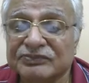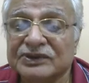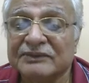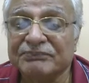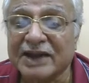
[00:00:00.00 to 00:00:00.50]

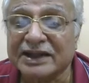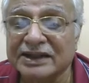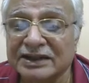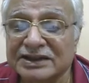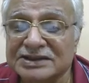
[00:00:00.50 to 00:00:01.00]
Packing
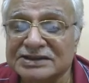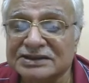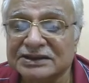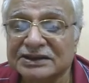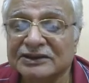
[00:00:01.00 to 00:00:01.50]
list
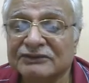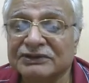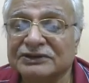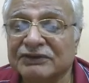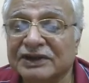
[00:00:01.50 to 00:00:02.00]

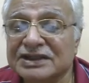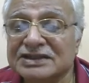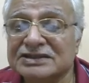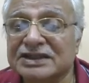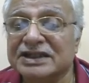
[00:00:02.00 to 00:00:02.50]
with various
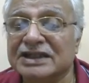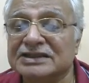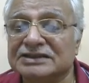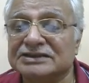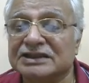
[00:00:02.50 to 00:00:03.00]
details
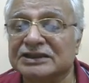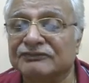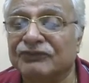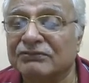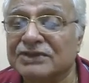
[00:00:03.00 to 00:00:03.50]
such as
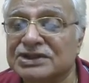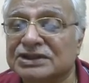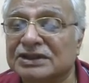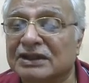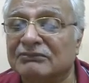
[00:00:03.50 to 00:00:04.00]

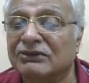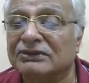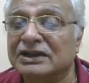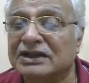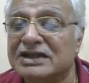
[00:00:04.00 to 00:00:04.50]
information about the
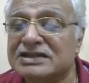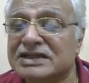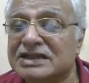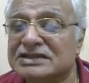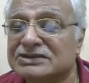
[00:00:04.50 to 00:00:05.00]

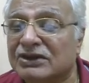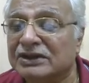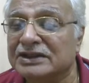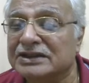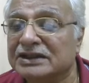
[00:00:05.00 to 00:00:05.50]
contents,
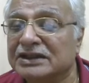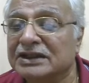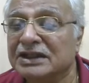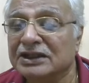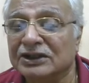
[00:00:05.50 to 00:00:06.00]
quality,
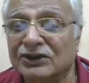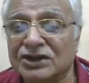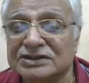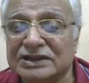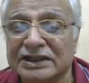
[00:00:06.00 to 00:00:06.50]

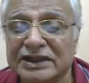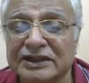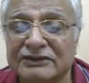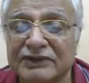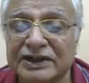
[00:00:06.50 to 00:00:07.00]
gross and net
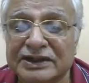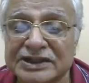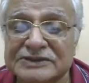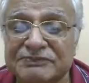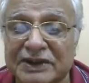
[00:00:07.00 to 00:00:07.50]
weight
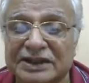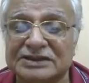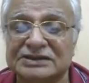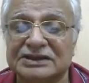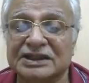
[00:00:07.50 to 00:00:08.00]
each package.
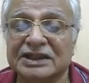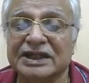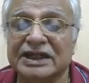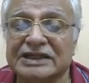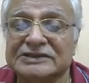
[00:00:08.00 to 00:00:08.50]

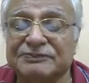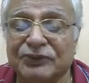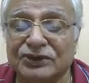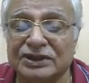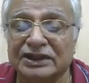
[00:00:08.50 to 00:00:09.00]

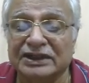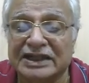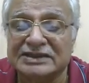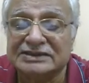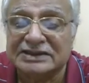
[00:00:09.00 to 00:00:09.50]
Export
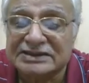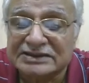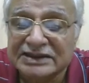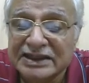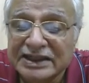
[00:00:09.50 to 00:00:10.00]
license,
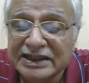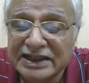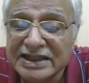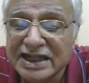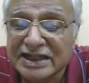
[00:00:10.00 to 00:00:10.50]

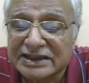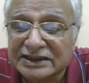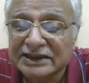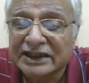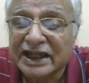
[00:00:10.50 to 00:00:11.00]
indent,
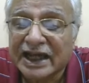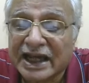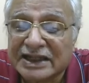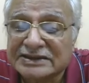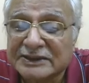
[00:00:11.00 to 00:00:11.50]

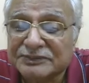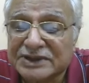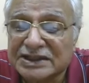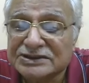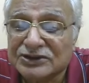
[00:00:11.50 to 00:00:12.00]

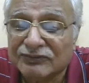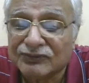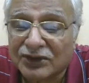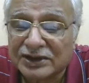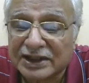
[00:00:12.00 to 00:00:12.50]
acceptance of
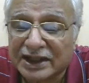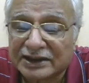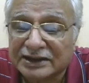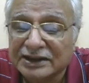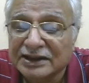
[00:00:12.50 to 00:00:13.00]
contract,
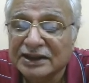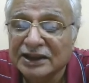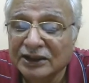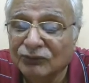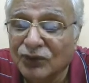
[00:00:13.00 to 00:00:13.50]

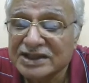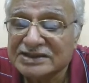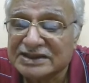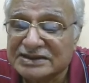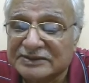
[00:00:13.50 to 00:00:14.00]

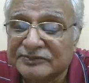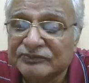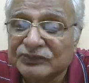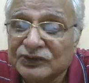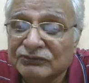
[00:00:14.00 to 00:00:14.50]
invoices
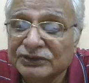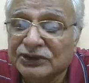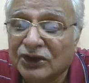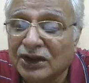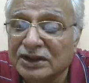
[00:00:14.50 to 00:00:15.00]
with
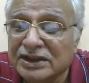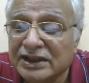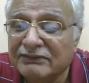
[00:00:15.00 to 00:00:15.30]
all relevant